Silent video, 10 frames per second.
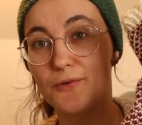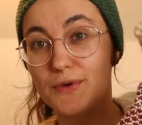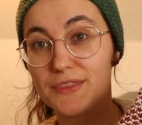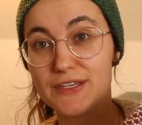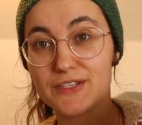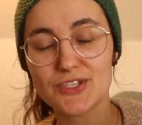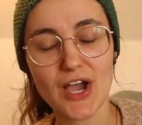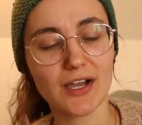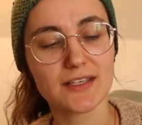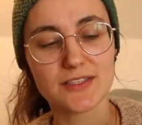with these
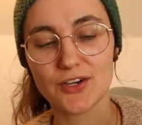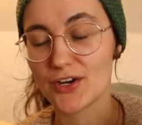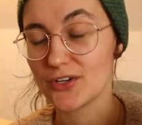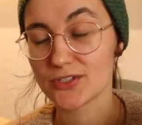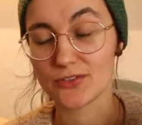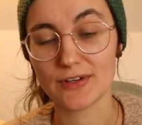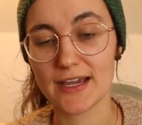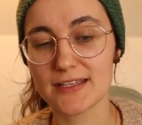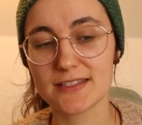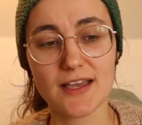socks, they're also
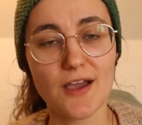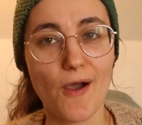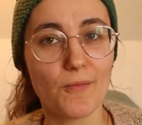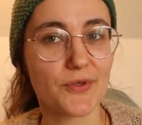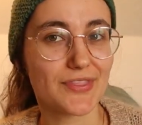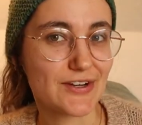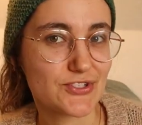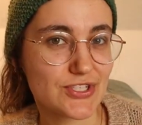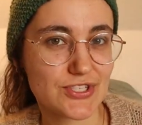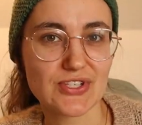nice, but they're
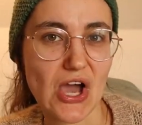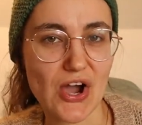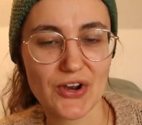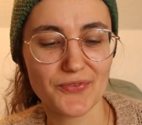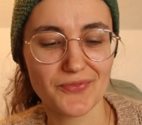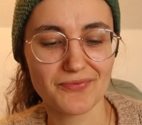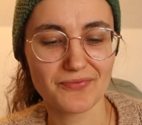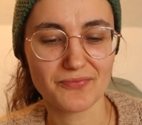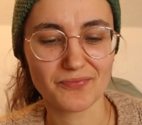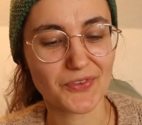just not
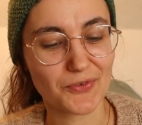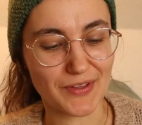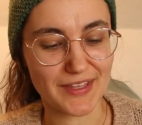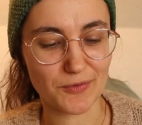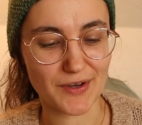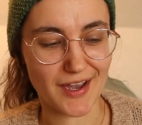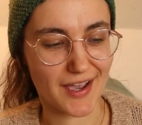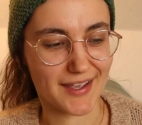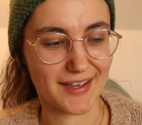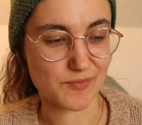really what
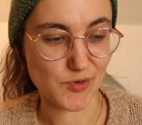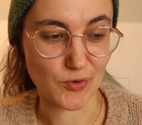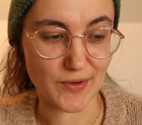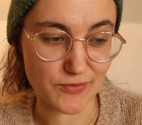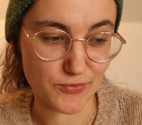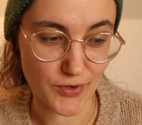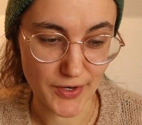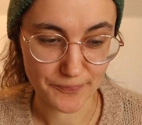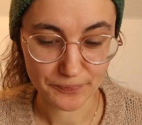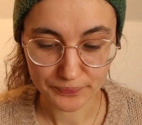I am going
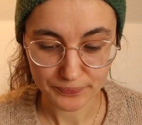for.